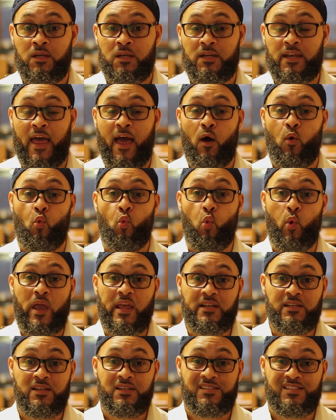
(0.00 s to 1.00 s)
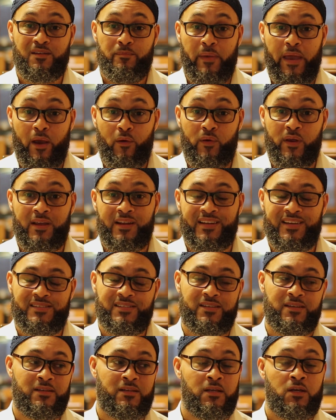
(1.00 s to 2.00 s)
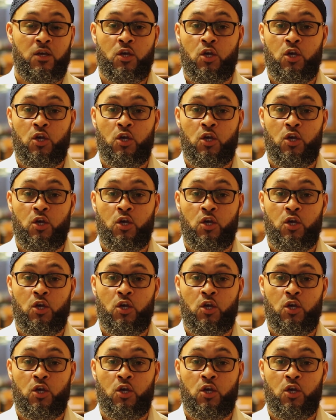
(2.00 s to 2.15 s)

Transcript: Now, when to marry, listen,